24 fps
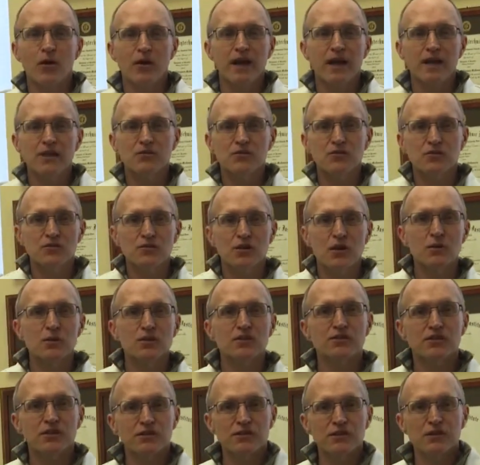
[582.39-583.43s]
and you'll
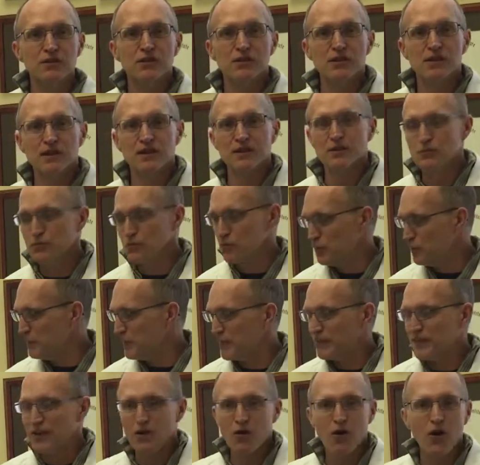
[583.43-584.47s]
notice if you look in the room that
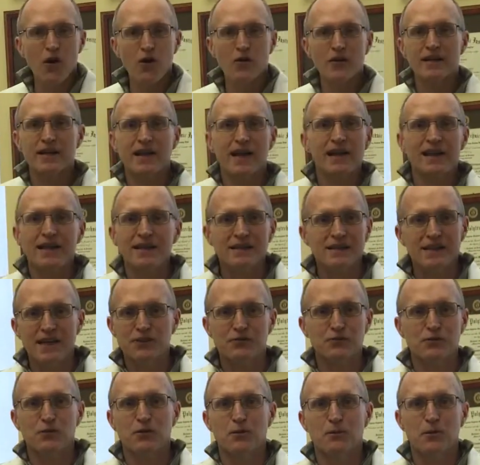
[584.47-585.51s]
there aren't any
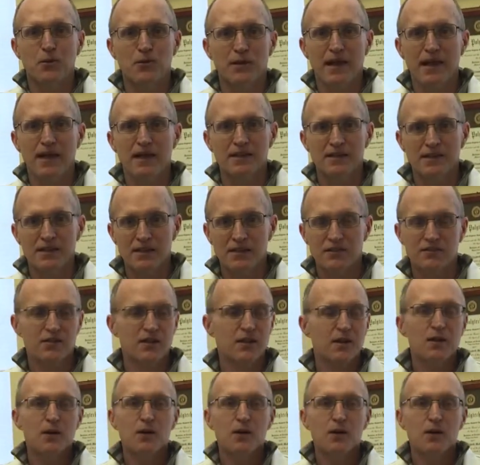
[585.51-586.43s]
electrical modalities.